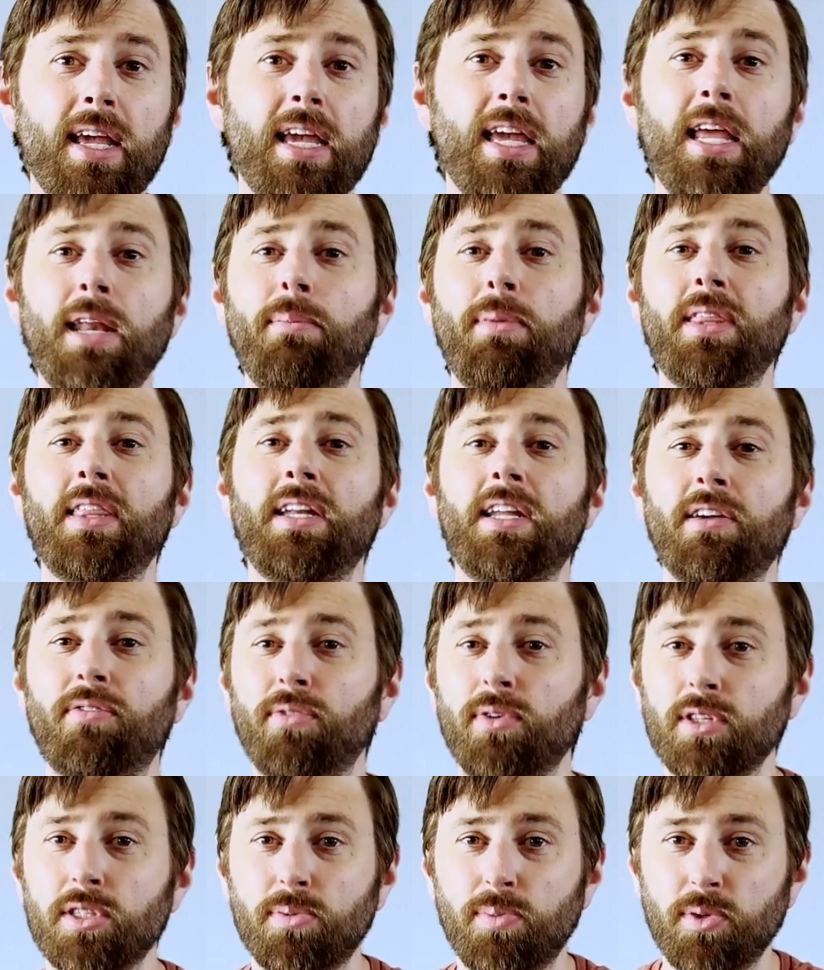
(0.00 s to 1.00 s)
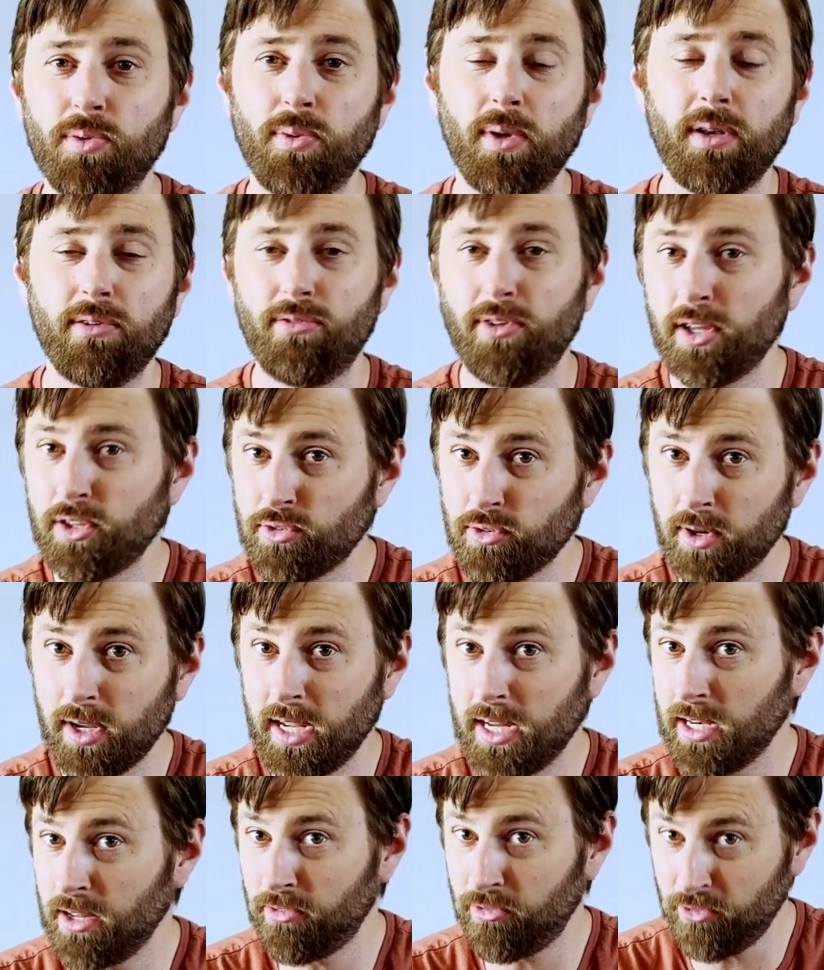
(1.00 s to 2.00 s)
can be the difference between victory
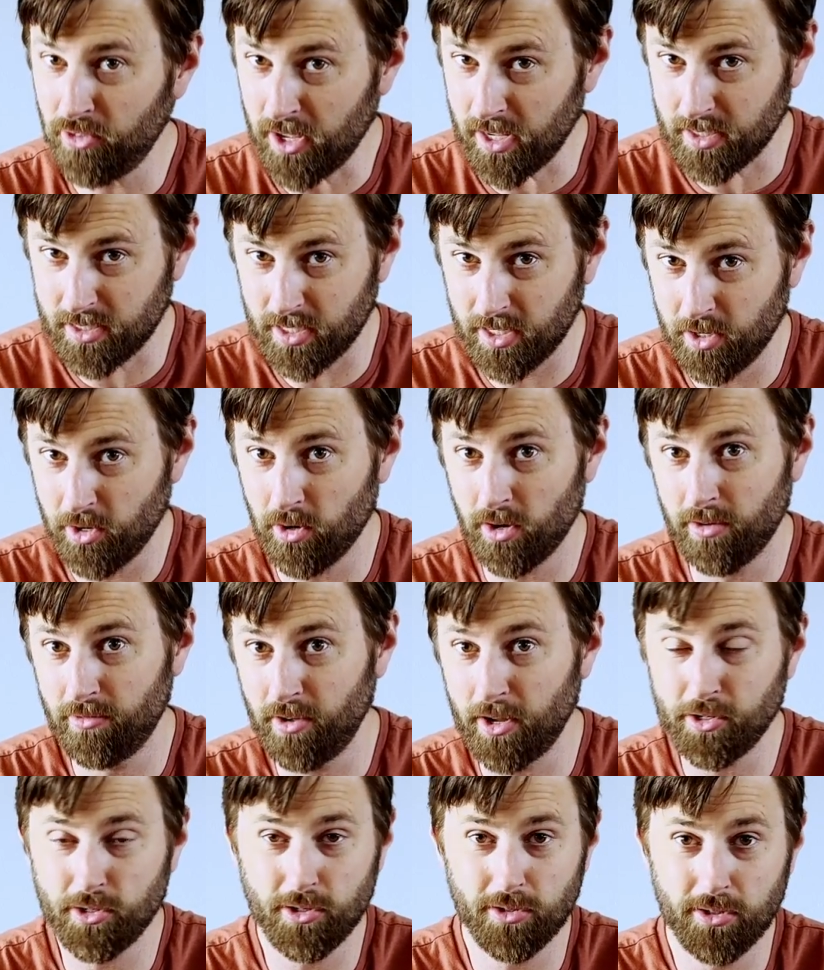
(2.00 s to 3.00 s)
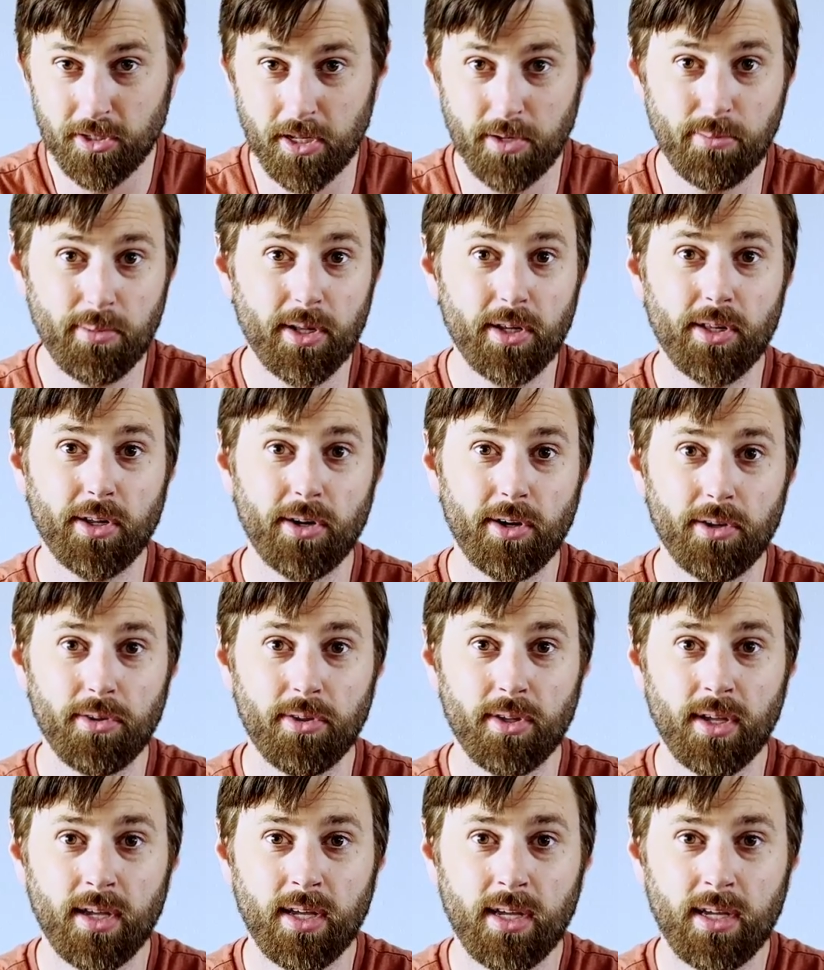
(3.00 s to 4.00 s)
and defeat in your adventures in Middle-earth.
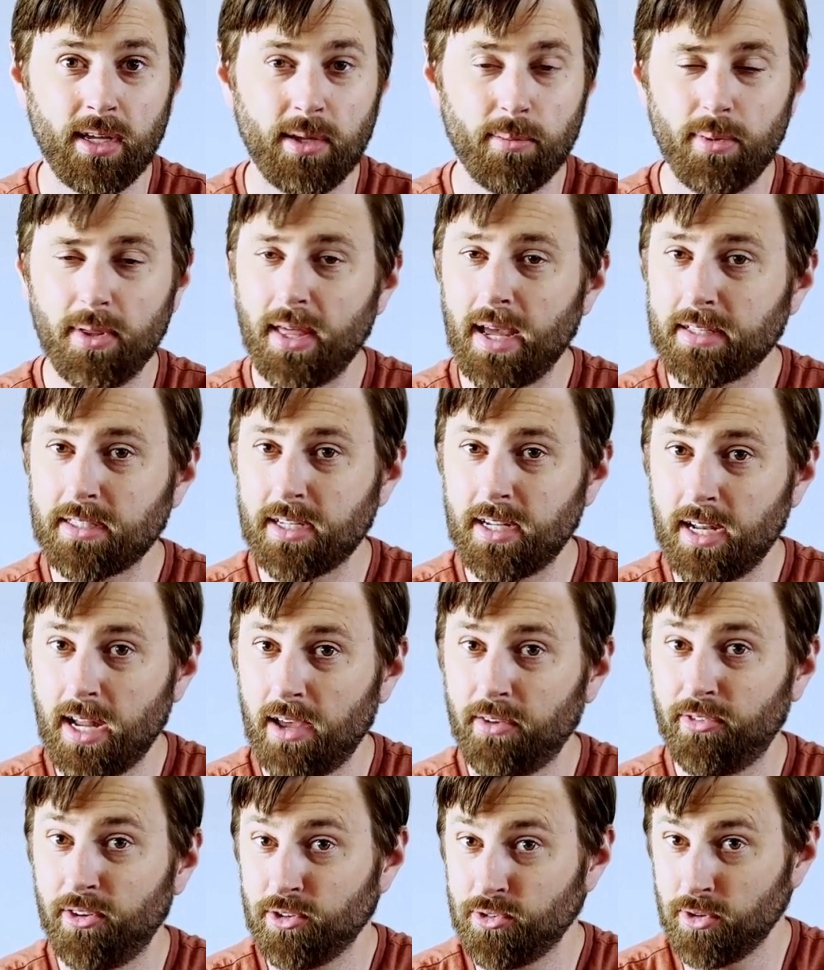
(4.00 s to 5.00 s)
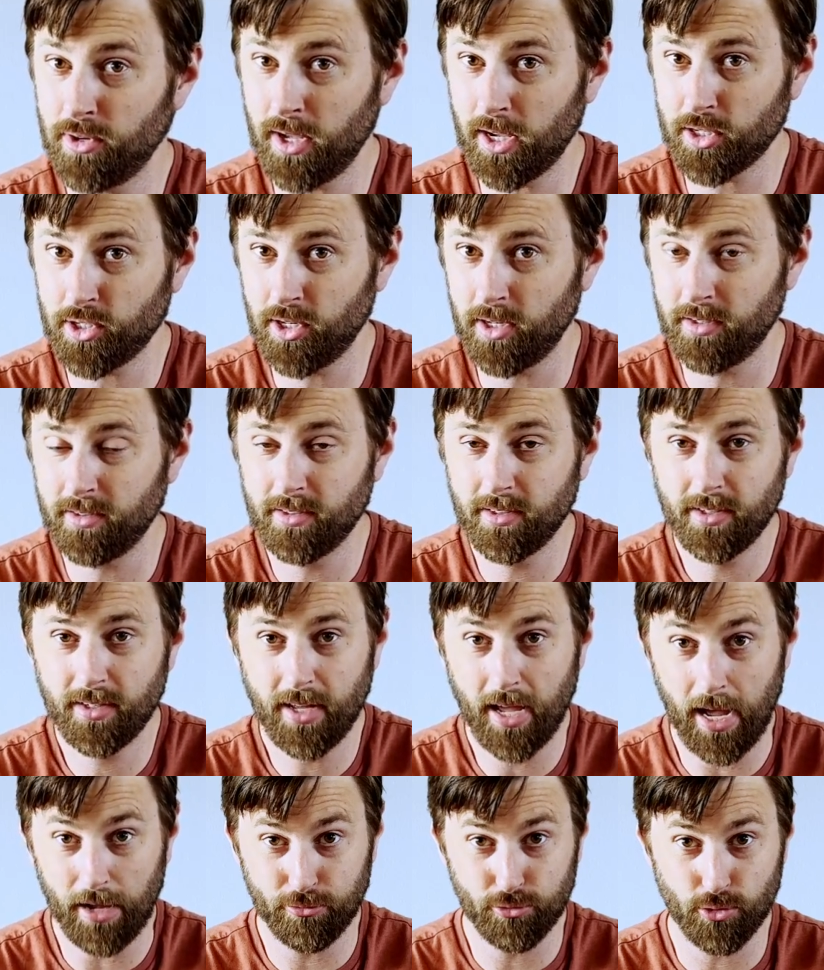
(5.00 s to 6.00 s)
But that's enough introduction,
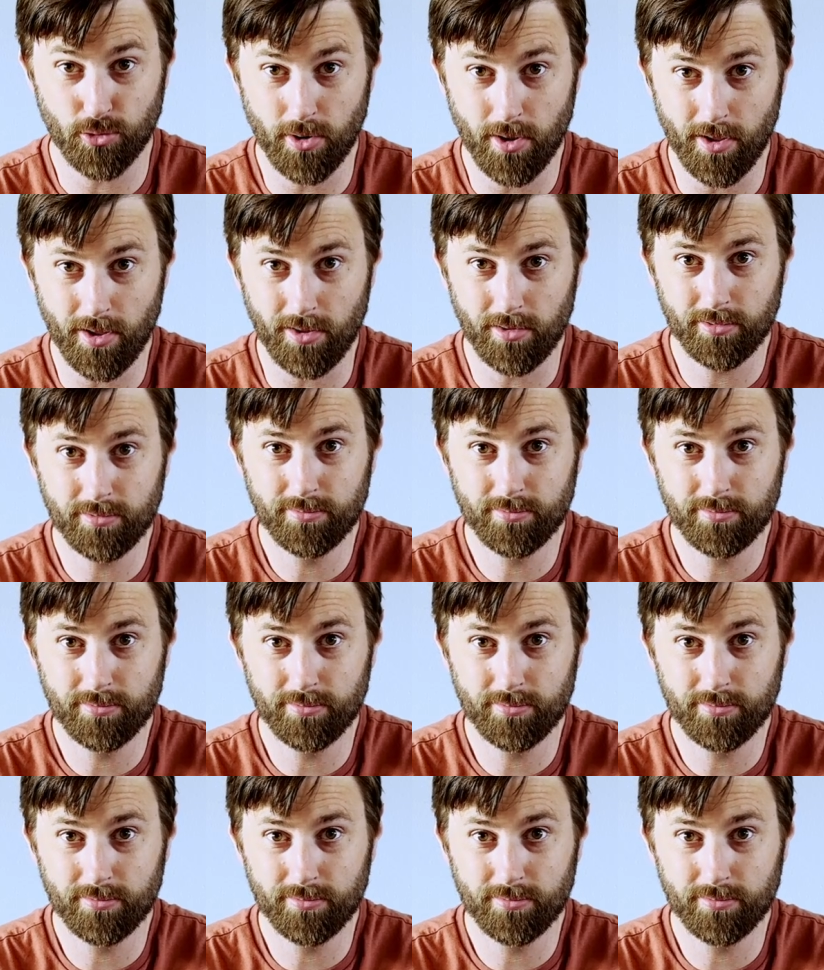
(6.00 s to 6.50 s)
after all.